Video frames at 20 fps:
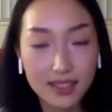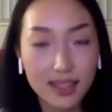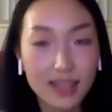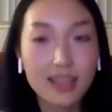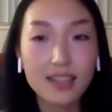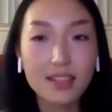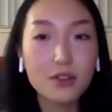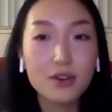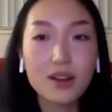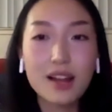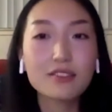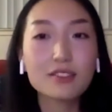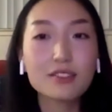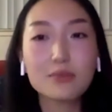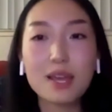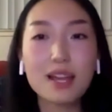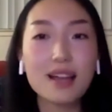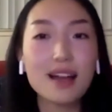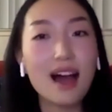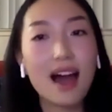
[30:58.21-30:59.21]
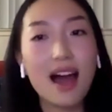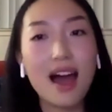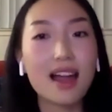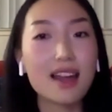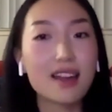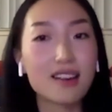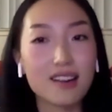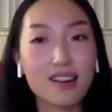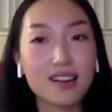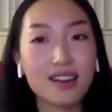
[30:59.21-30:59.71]
Like you don't have to make a
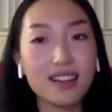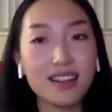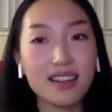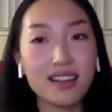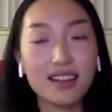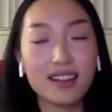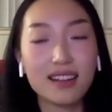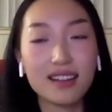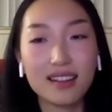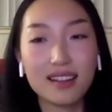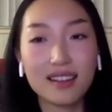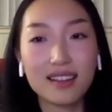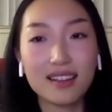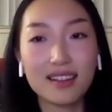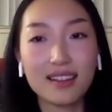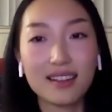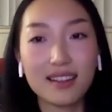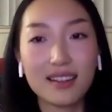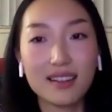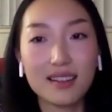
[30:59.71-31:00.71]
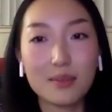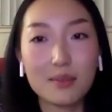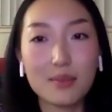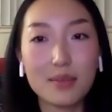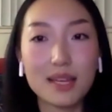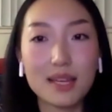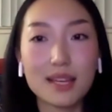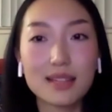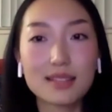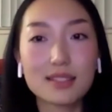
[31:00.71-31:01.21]
hierarchy
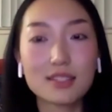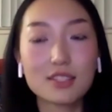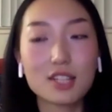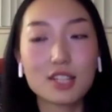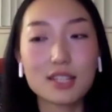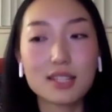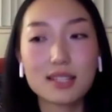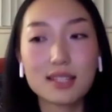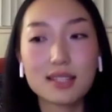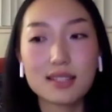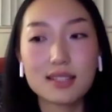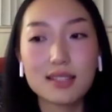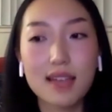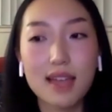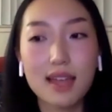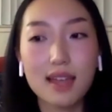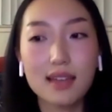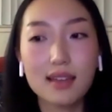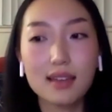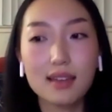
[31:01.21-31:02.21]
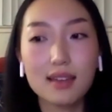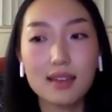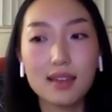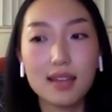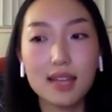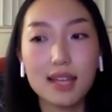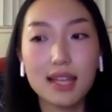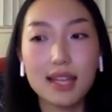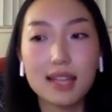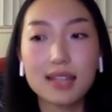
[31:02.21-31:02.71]
because just as like
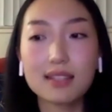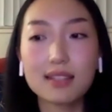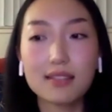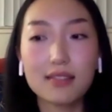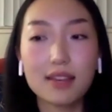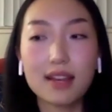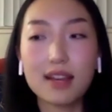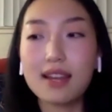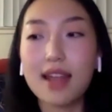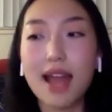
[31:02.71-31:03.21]
it, it's a very